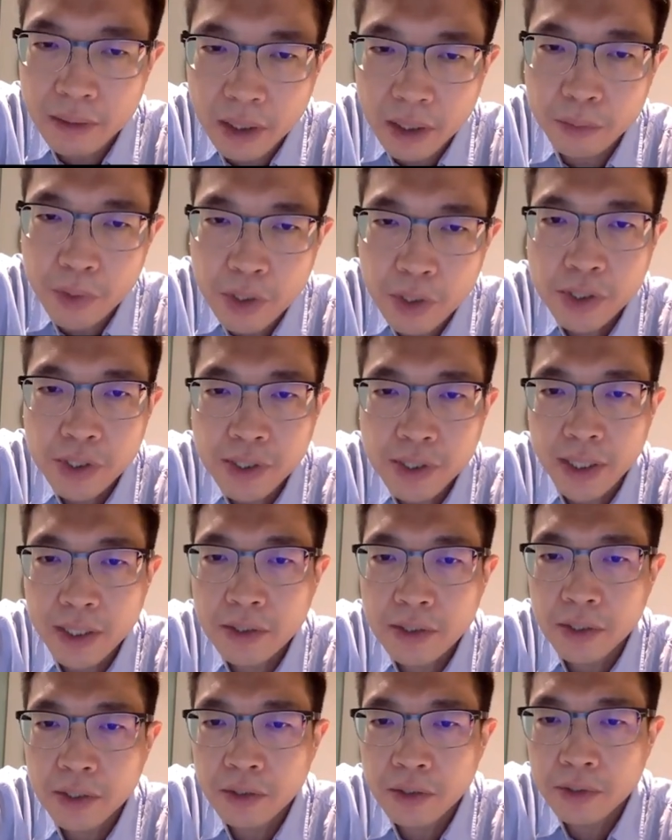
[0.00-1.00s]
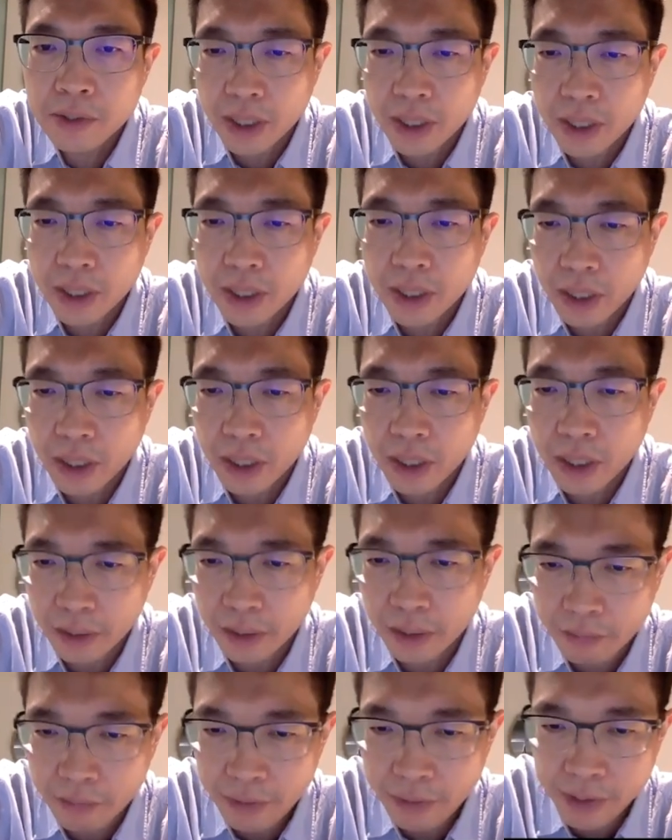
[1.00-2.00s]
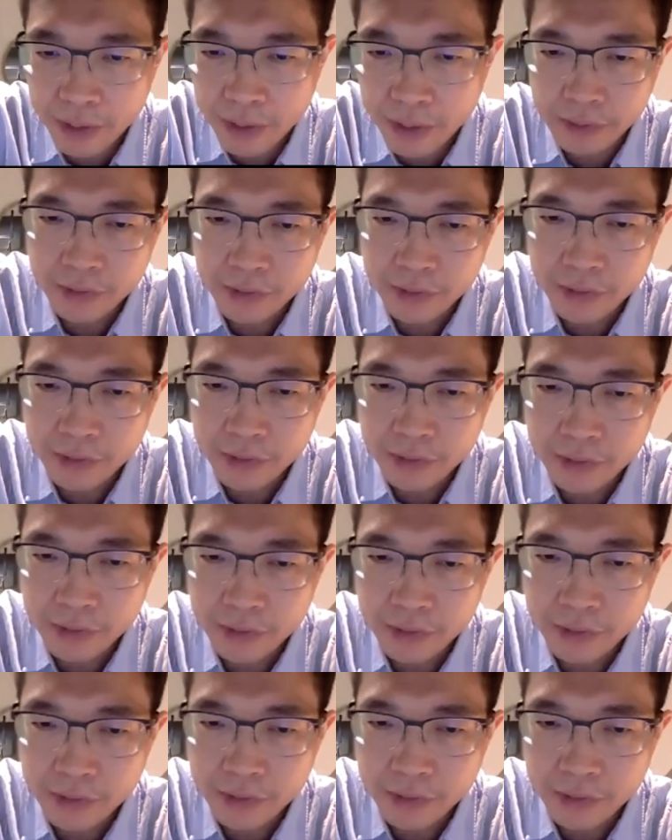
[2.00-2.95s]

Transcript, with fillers: significance. Okay. So